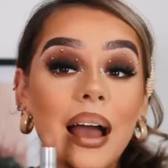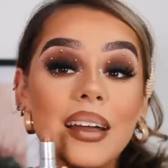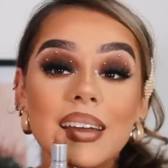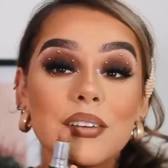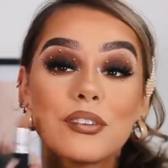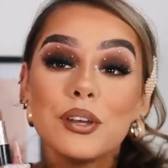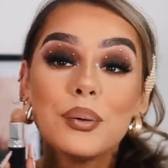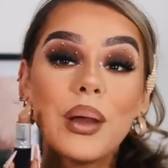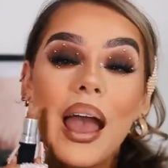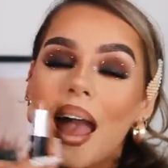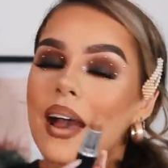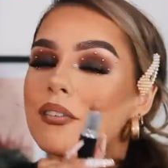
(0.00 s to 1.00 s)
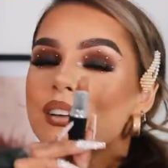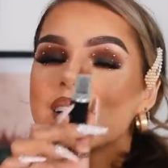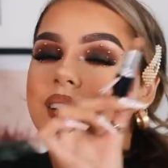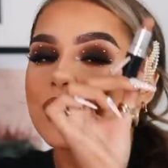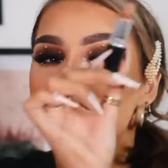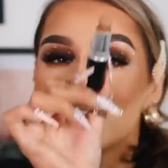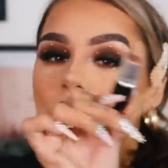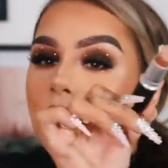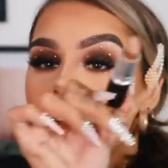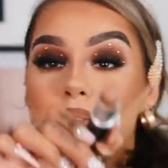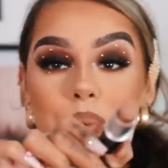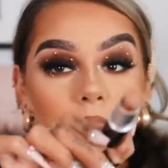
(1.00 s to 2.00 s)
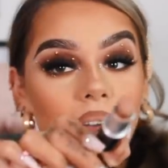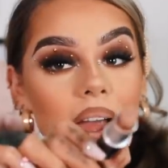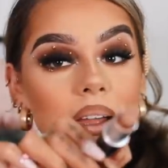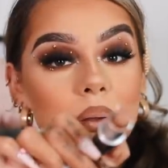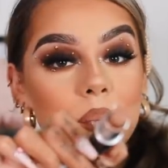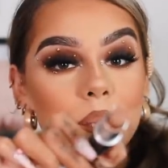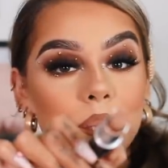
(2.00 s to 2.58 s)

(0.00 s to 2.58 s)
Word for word: MAC, if you ever discontinue this, okay,